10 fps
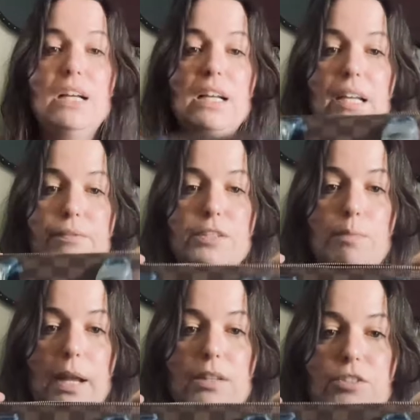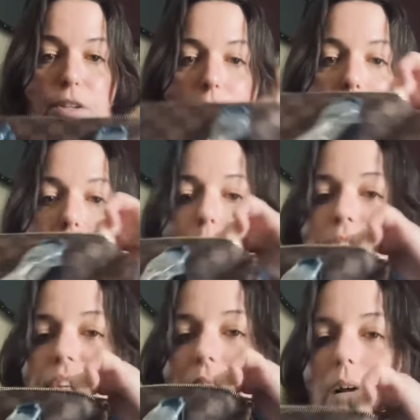It fits my concealed carry, but
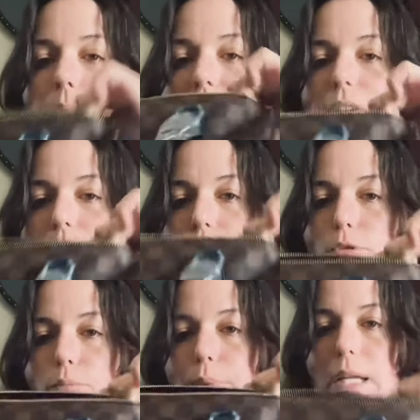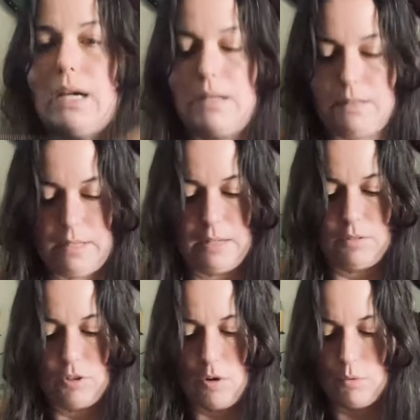see, now it makes a droopy kind of thing.
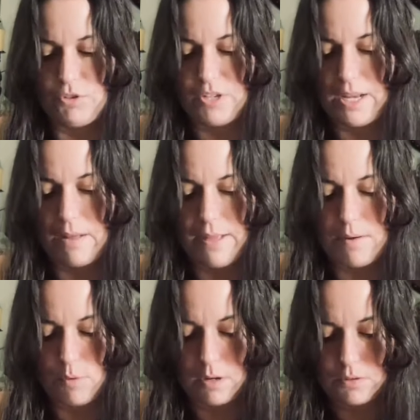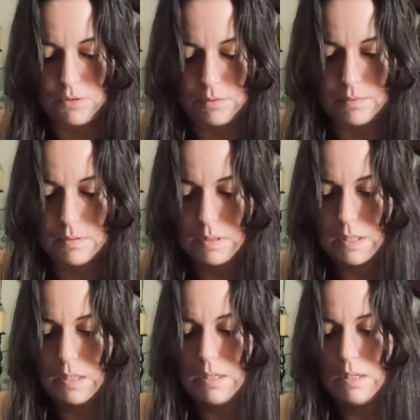So we'll see how that works.
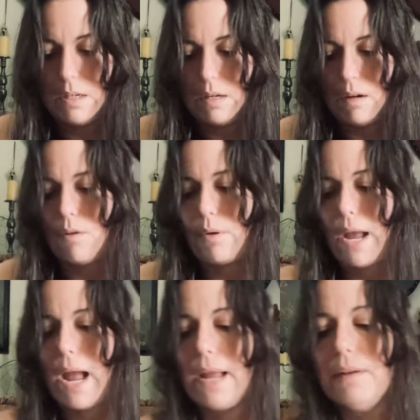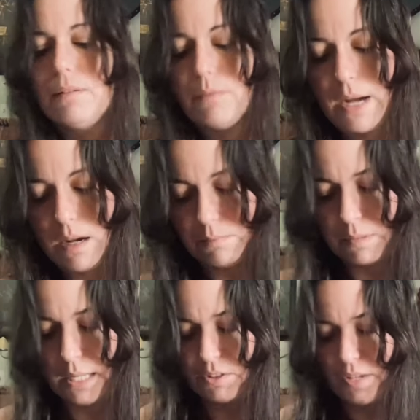Okay, well,
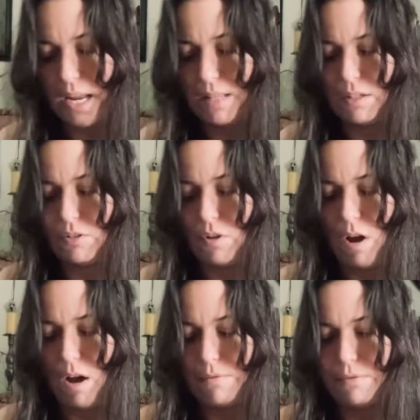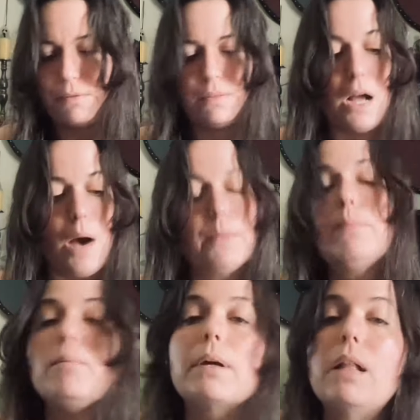let's take this off. I'm going to
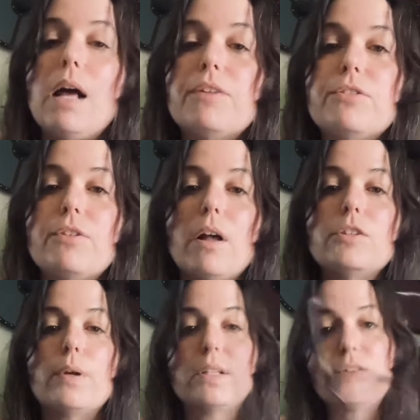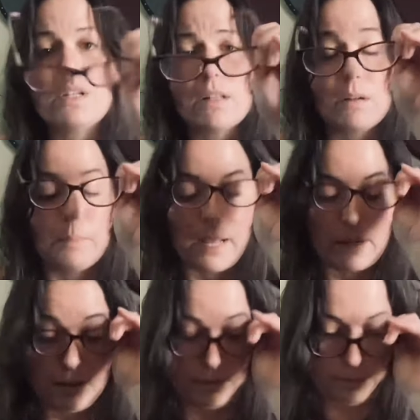put my glasses on so I can see a little better.